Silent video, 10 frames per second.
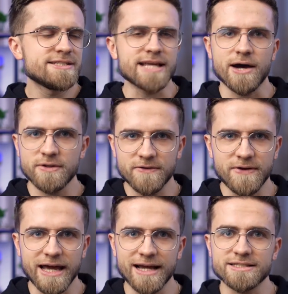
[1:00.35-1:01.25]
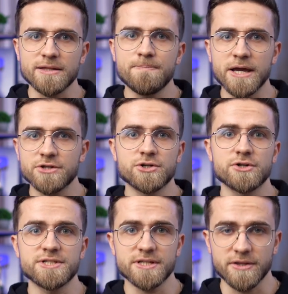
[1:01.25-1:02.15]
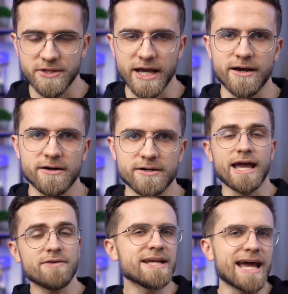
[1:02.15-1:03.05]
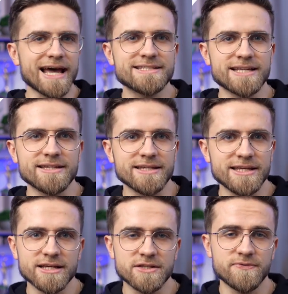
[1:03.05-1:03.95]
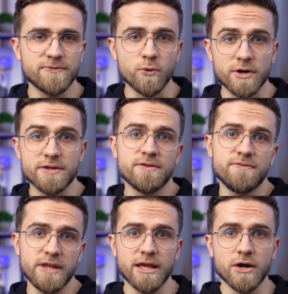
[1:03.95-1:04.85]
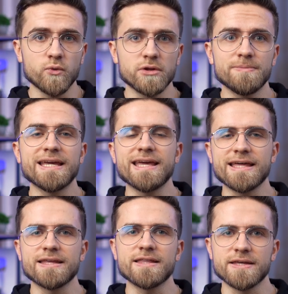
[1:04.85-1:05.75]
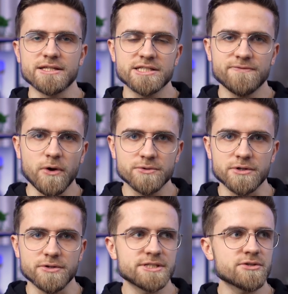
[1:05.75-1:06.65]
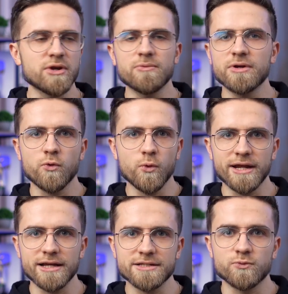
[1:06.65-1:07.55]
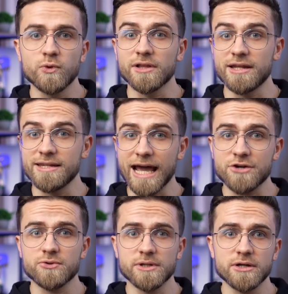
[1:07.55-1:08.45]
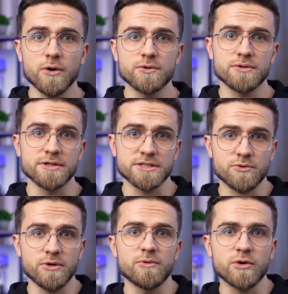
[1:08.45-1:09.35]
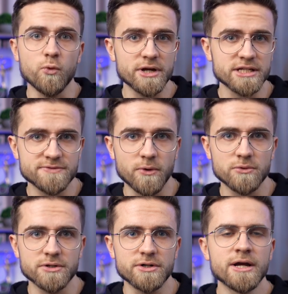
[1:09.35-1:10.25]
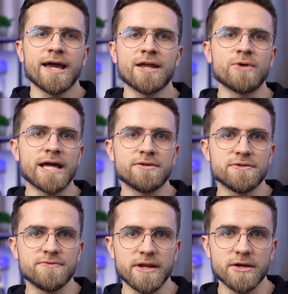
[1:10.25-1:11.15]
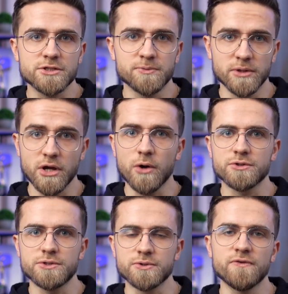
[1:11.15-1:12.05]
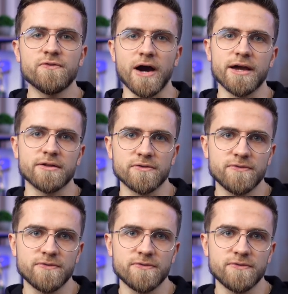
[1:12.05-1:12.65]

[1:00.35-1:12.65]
sound effects, and pictures there. Every asset needed for the video will be in this folder. Screen recordings will naturally go to the screen recordings folder, and rendered videos will go to final